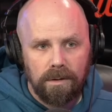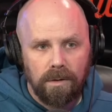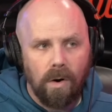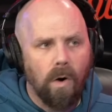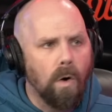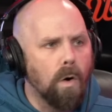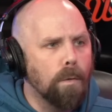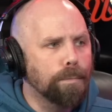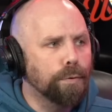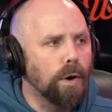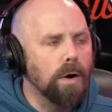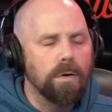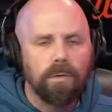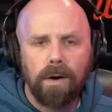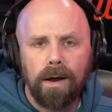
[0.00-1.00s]
whole
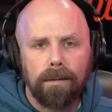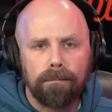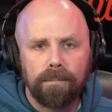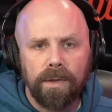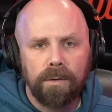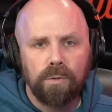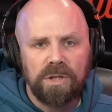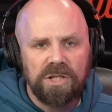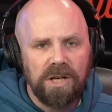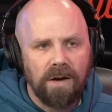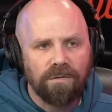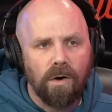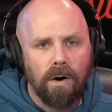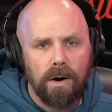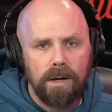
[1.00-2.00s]
program with Jeff
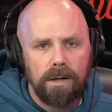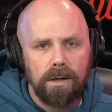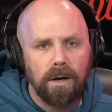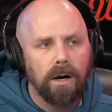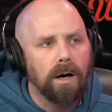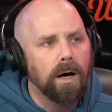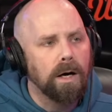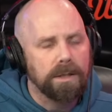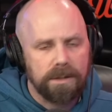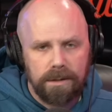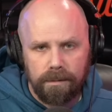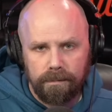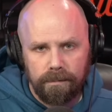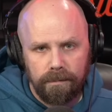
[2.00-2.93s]
Hardy. Awesome.